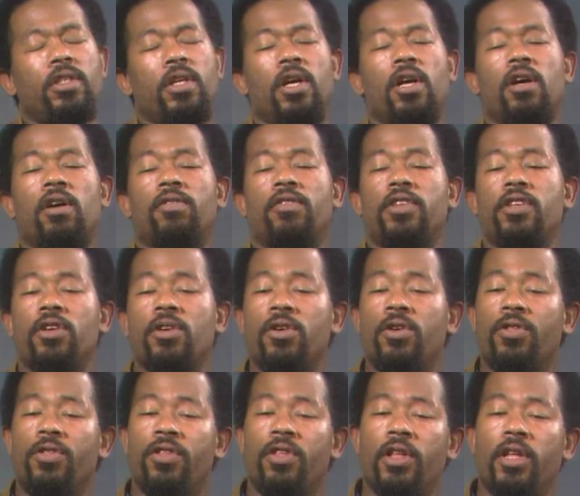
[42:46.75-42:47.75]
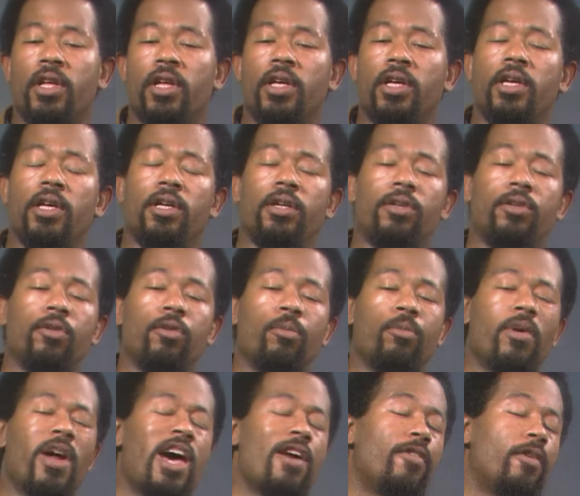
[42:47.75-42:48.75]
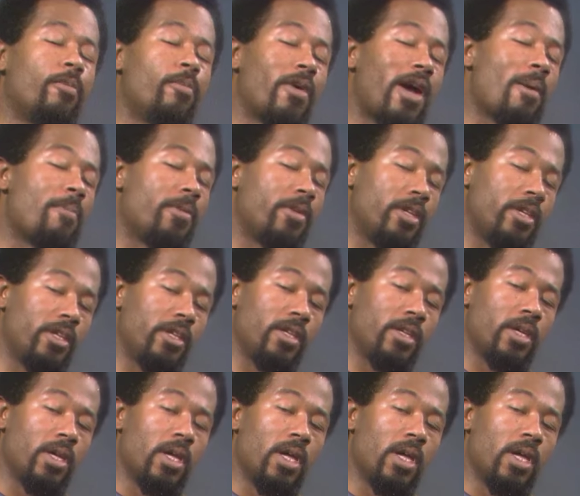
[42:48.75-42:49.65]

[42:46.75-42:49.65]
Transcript: of the earth into private property